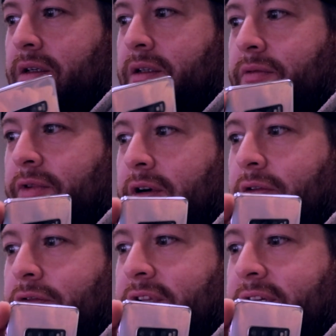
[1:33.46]
It's very
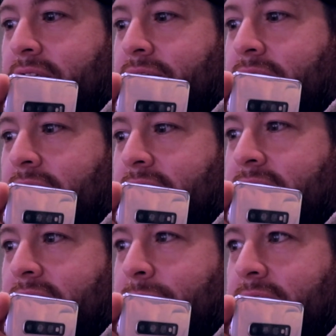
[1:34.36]
reflective. It's hard to
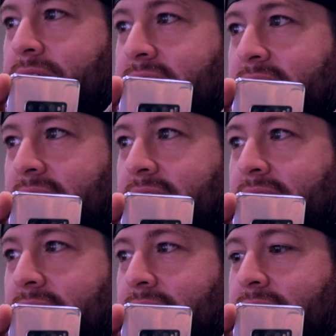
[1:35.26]
see, but you see it.
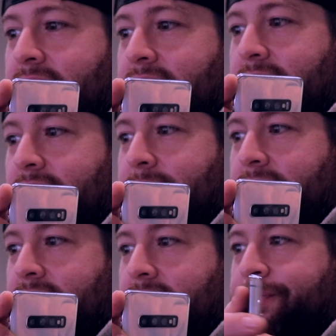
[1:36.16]
You see the
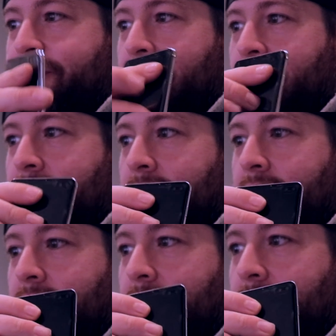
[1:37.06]
damage.
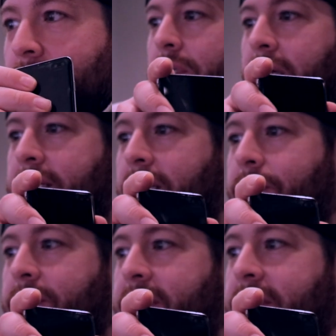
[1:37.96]
I can't
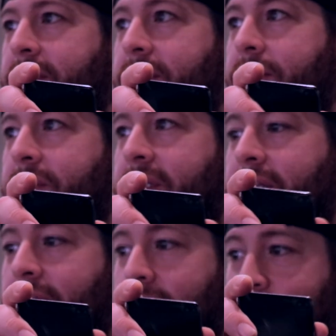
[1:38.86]
really get it to do
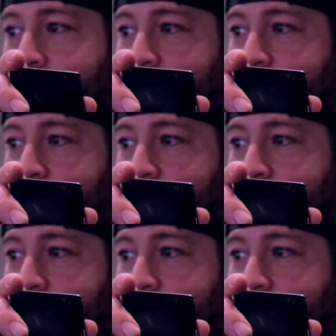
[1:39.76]
anything.